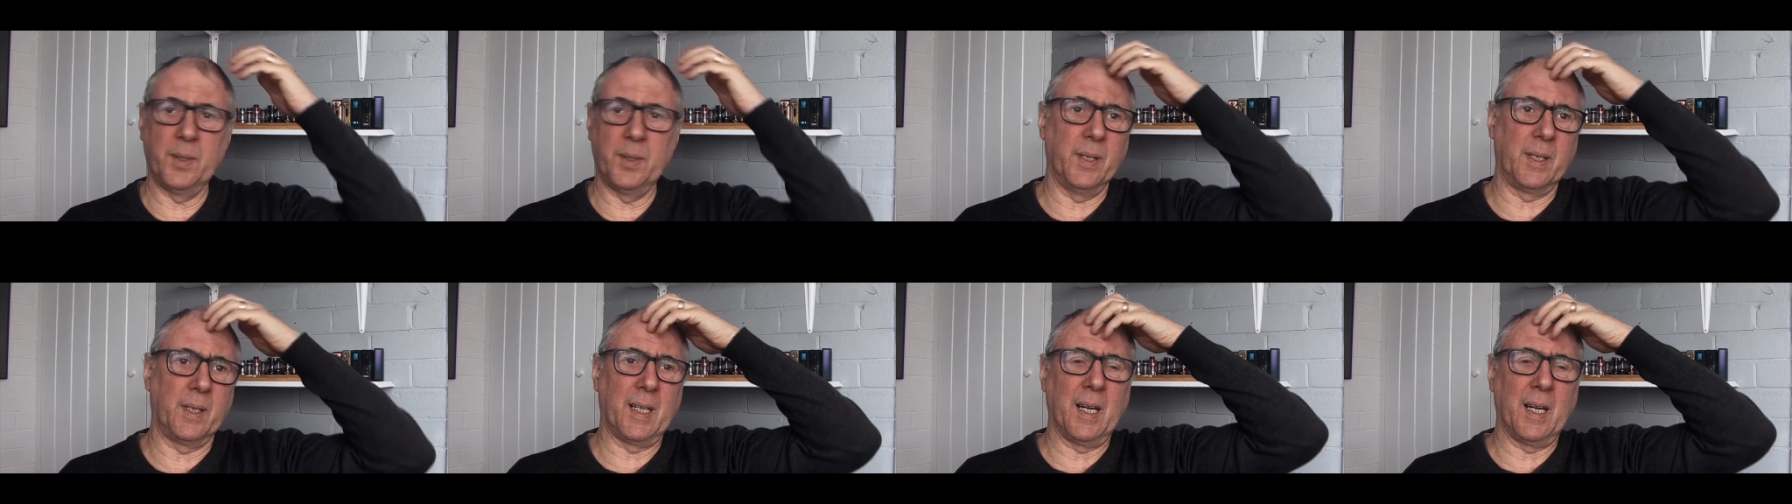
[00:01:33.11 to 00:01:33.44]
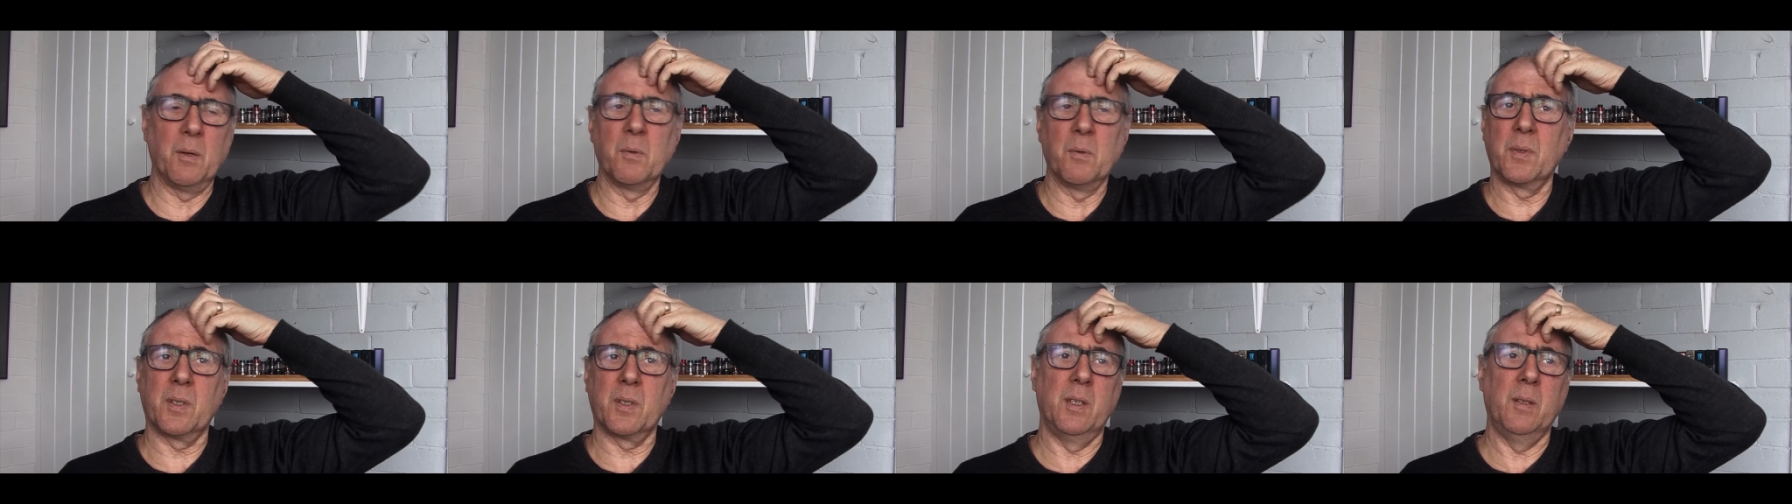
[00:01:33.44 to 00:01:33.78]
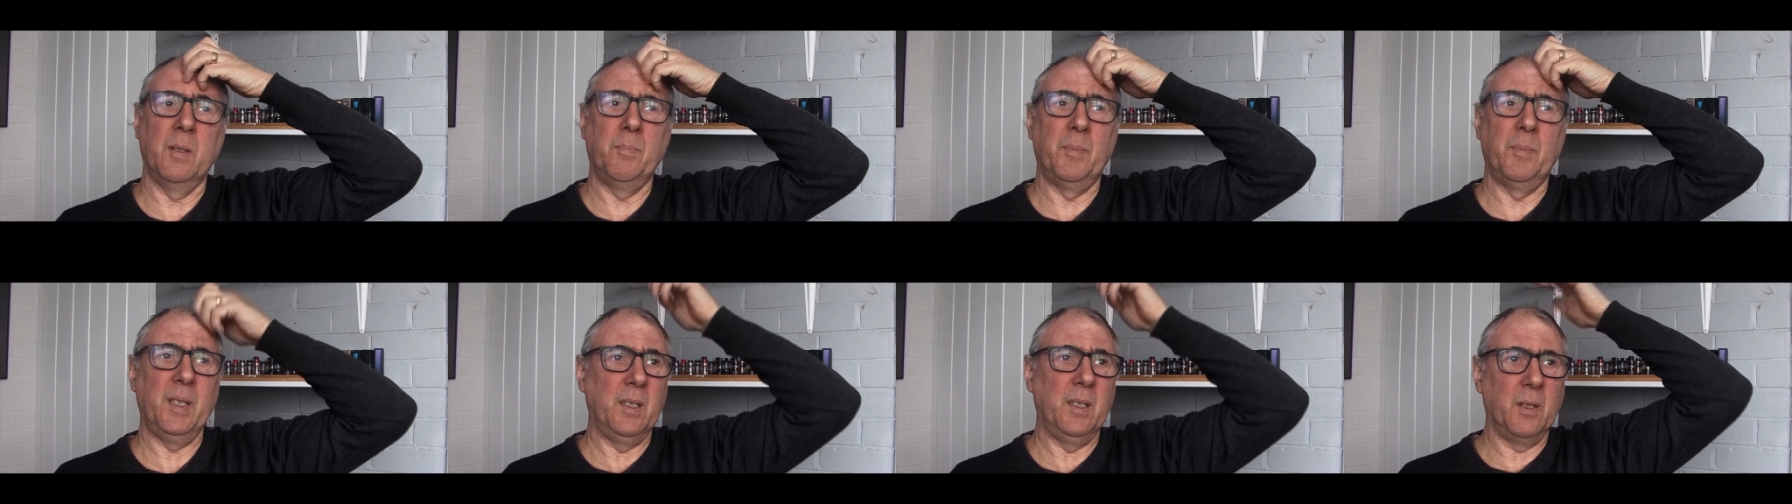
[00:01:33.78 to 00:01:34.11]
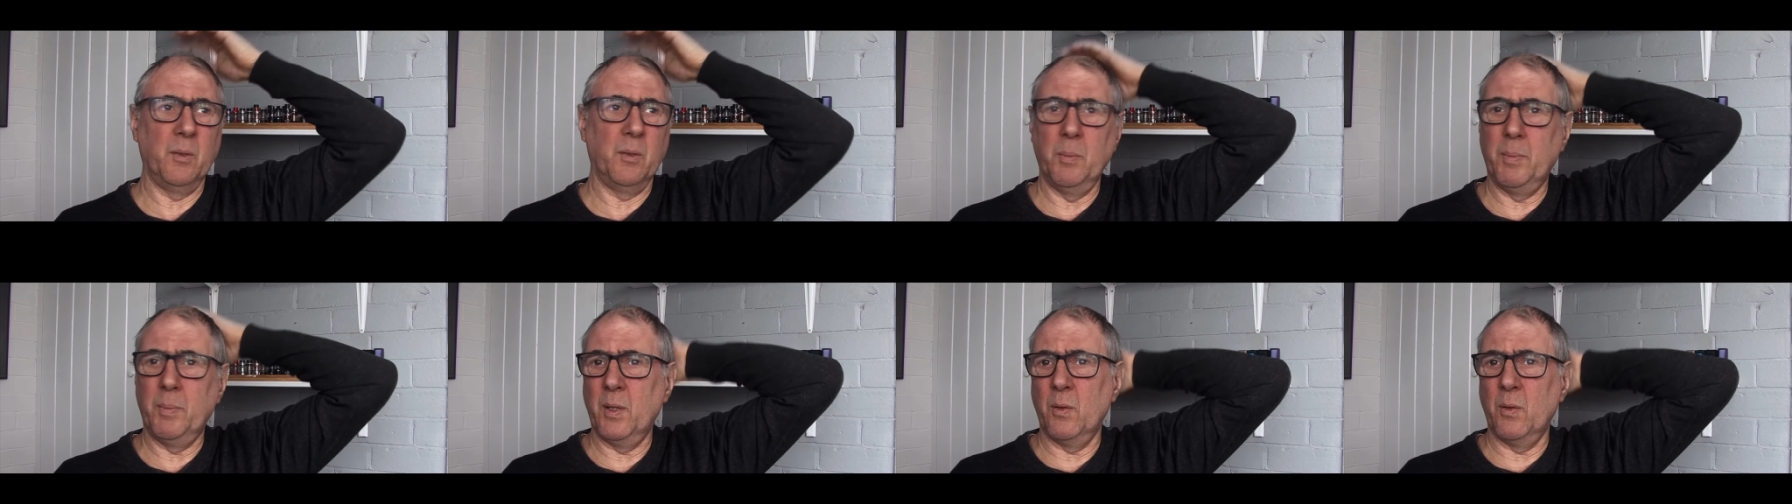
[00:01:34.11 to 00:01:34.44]
the council had been
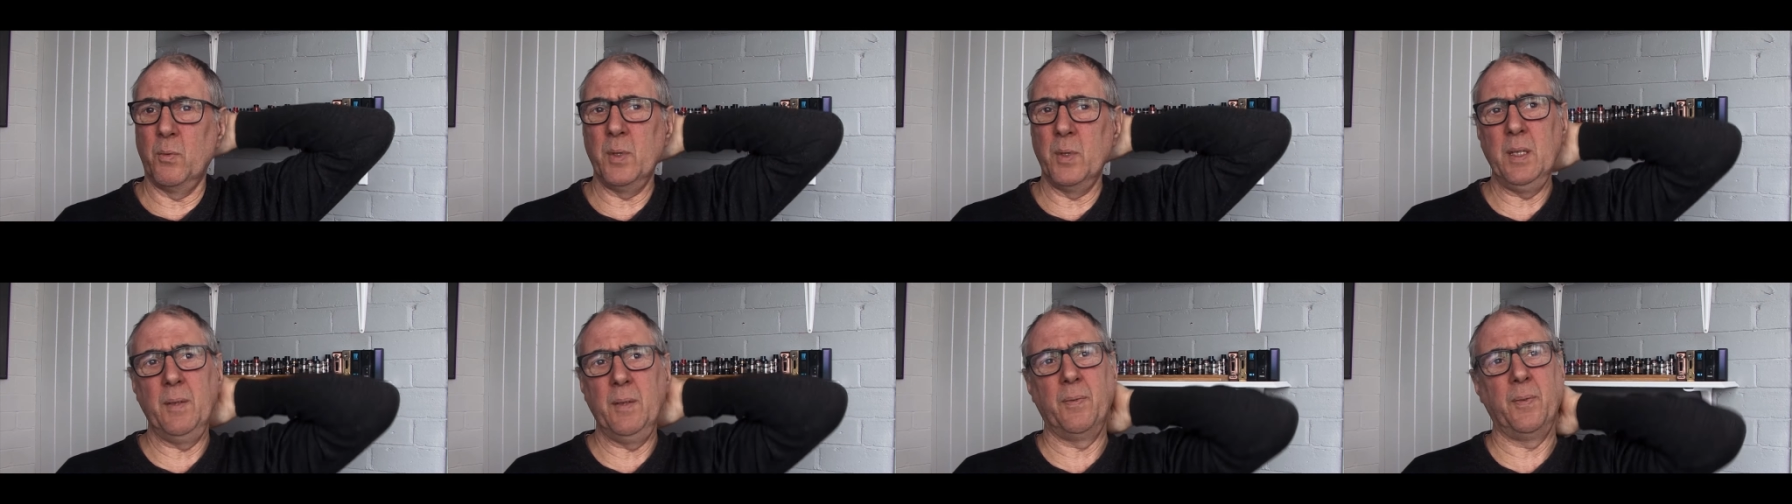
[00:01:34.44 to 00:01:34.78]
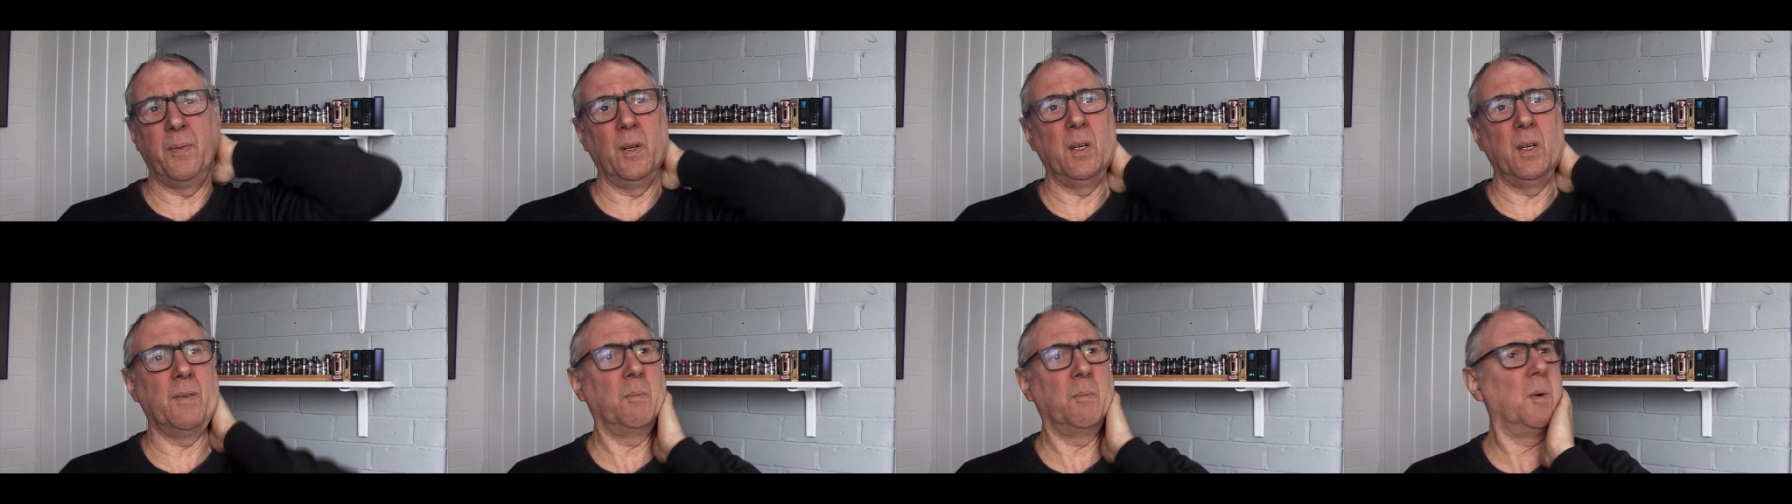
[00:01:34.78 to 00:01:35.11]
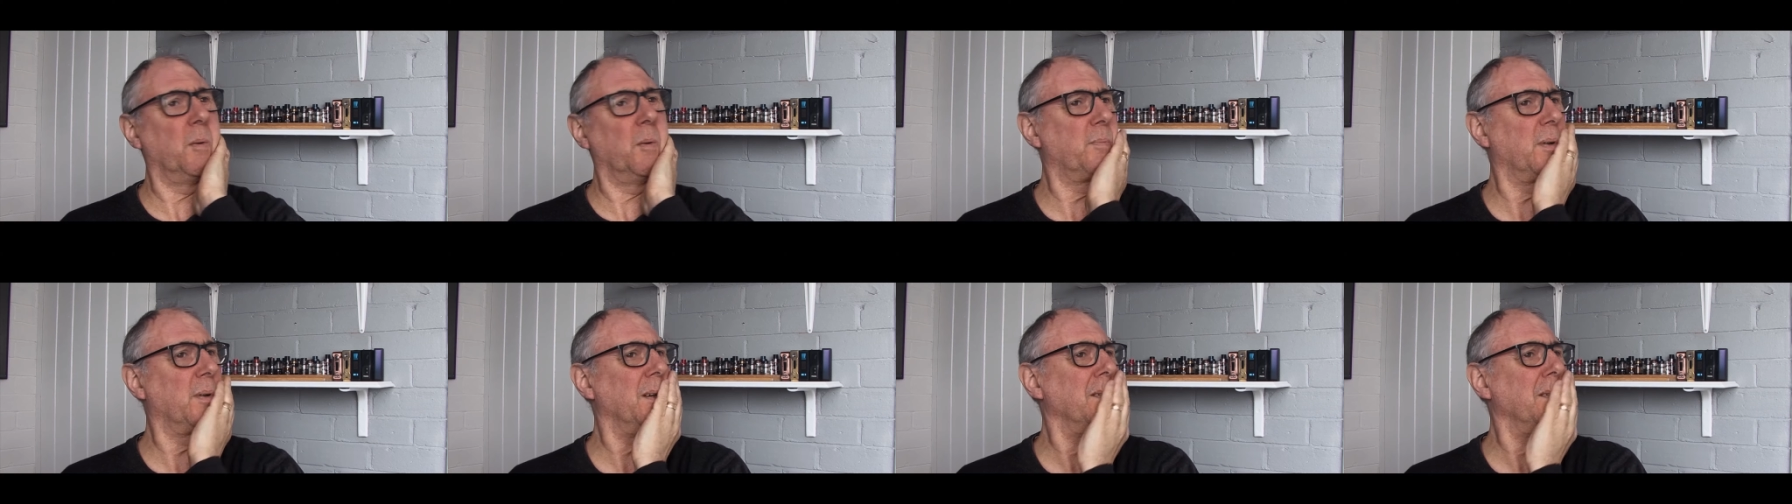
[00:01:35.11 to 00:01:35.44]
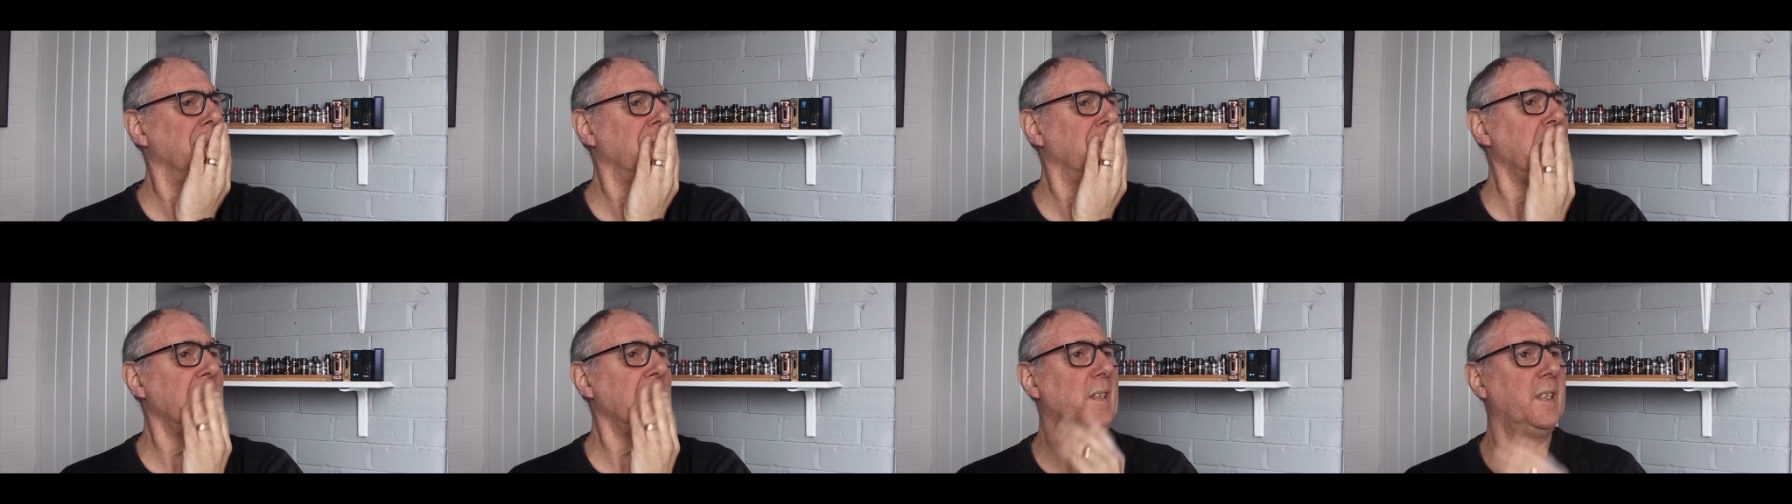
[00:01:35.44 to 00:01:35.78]
doing a bit of refurb on my
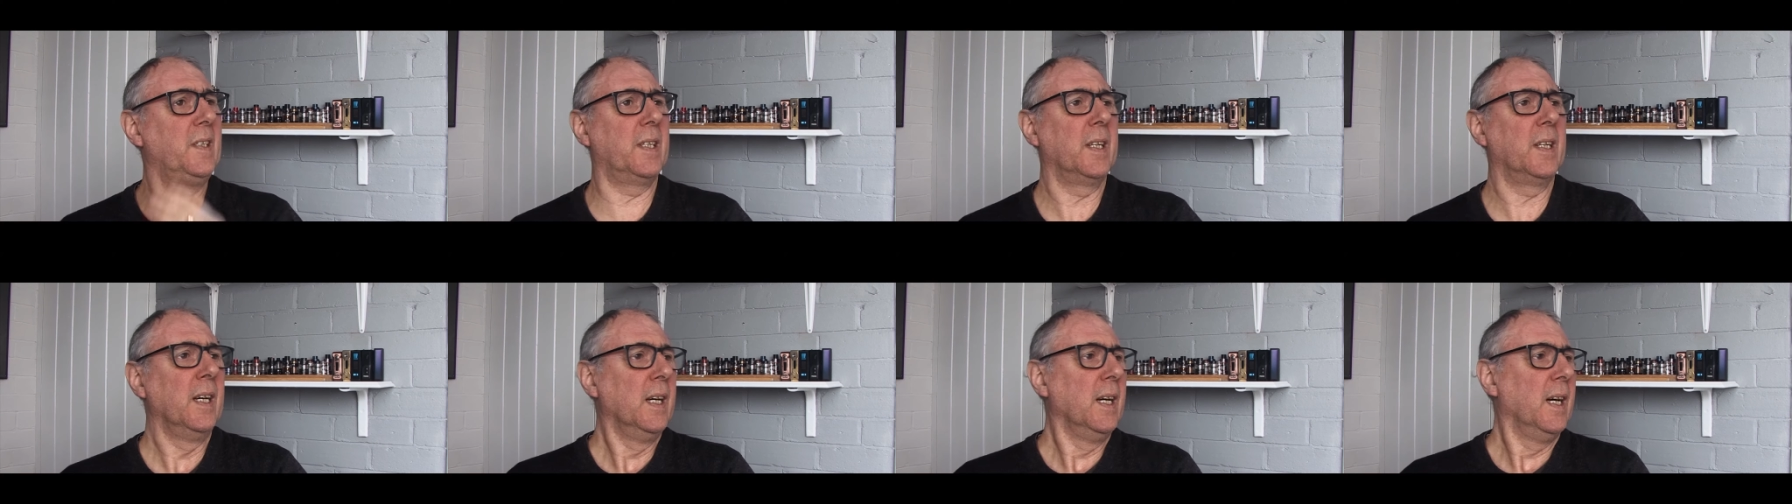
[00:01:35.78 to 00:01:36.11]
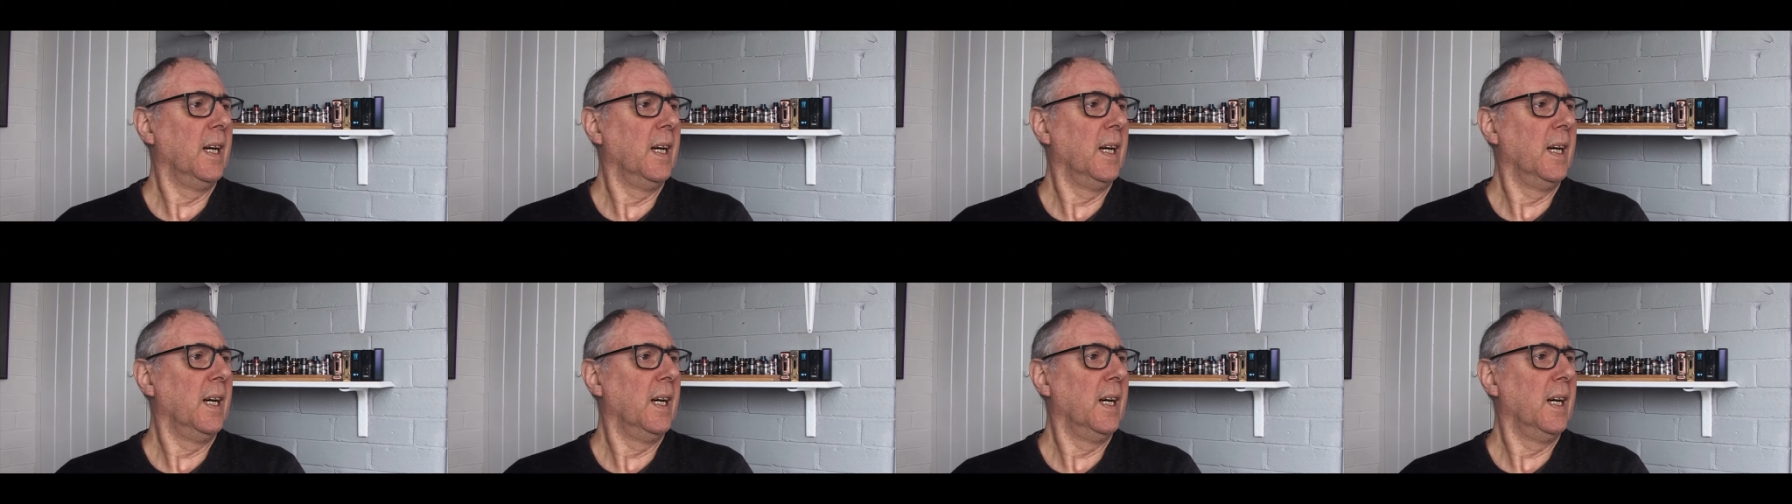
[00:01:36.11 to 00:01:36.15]
properties.